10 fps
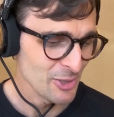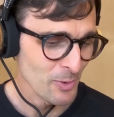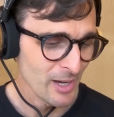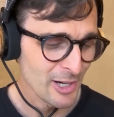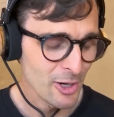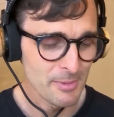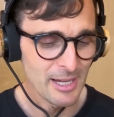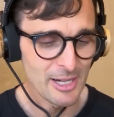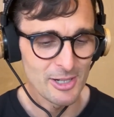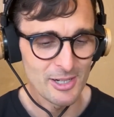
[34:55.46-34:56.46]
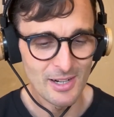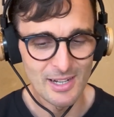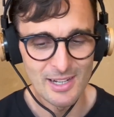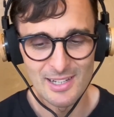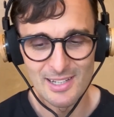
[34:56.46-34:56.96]
why Combinator,
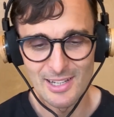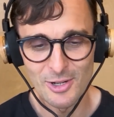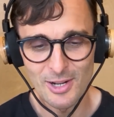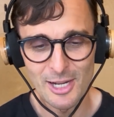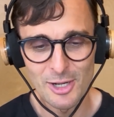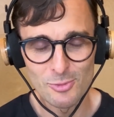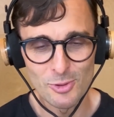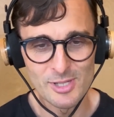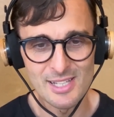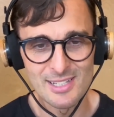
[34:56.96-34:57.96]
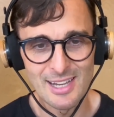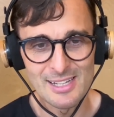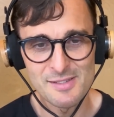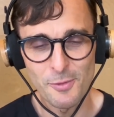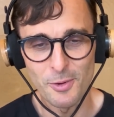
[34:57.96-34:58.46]
kind of rolls the
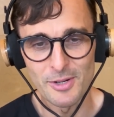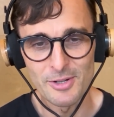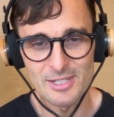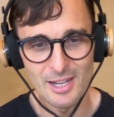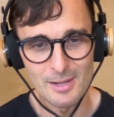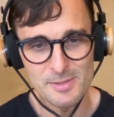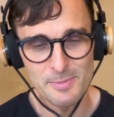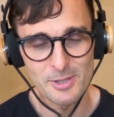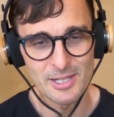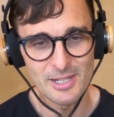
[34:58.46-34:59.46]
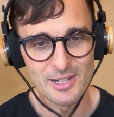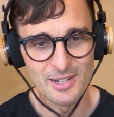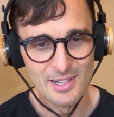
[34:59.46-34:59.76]
dice 400 times per year,